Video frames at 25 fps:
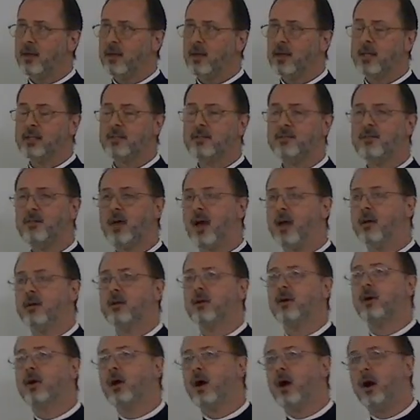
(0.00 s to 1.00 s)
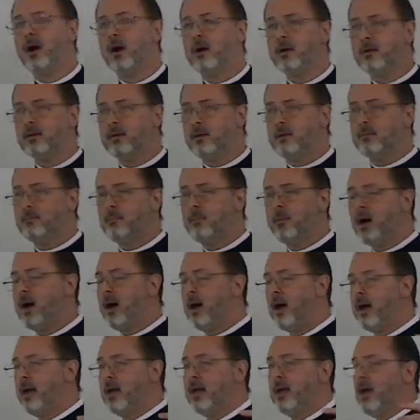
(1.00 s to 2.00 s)
is then guarded
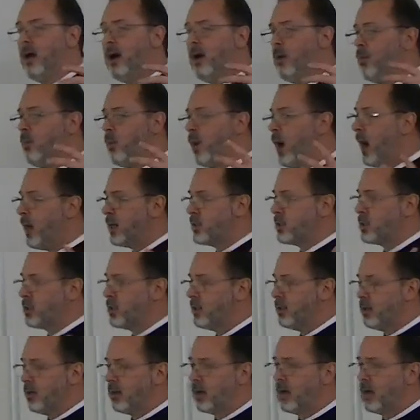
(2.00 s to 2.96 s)
by a watcher,